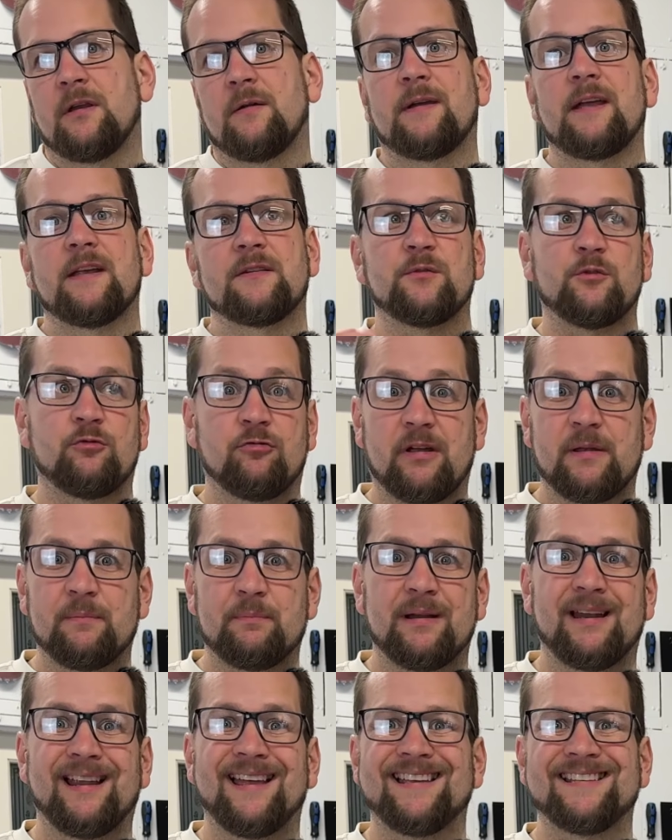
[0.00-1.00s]
get some great
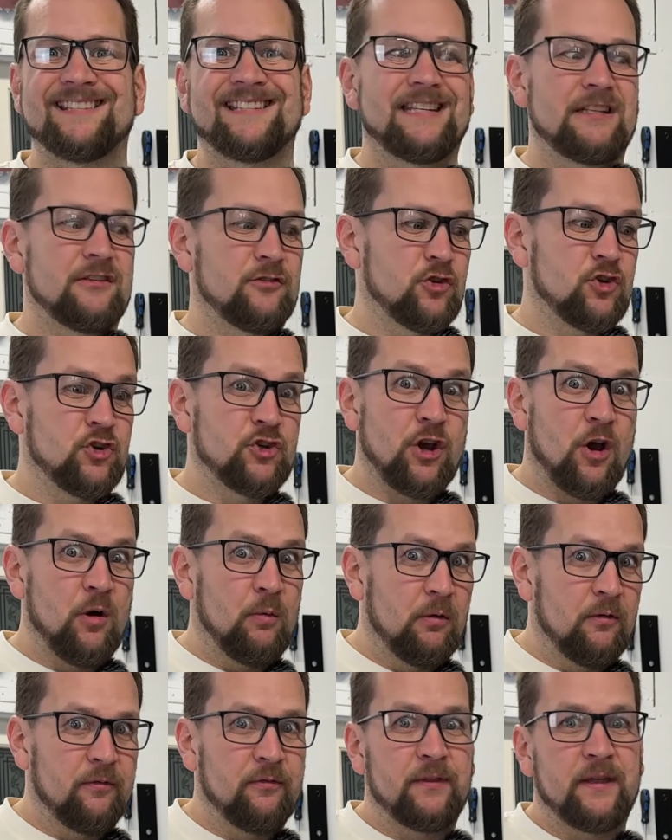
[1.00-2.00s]
players in, show
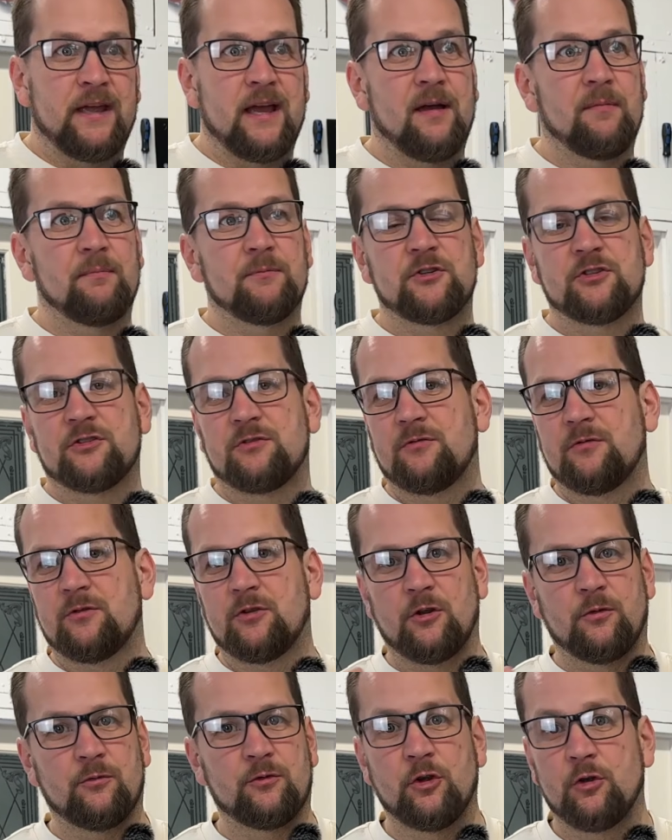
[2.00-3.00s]
off the amp,
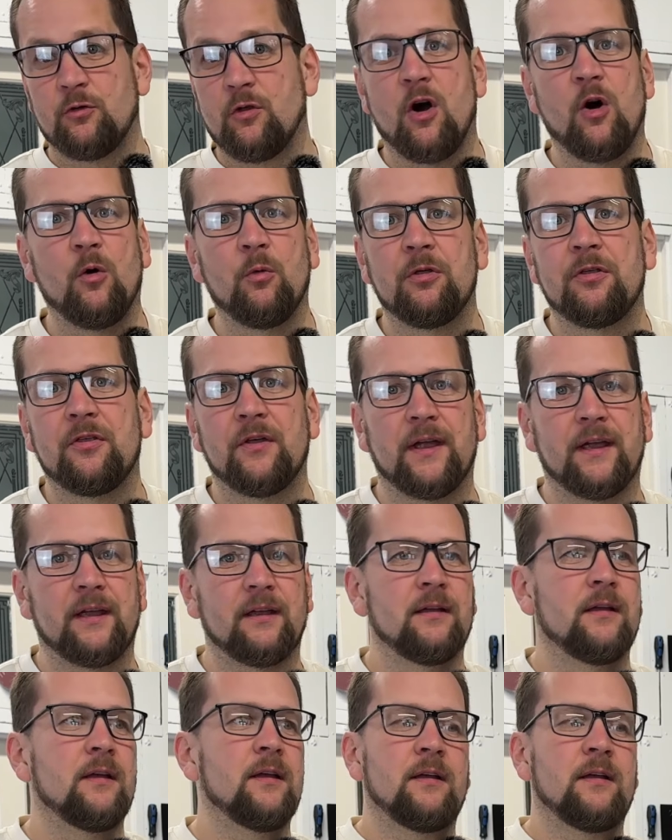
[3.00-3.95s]
do the whole thing,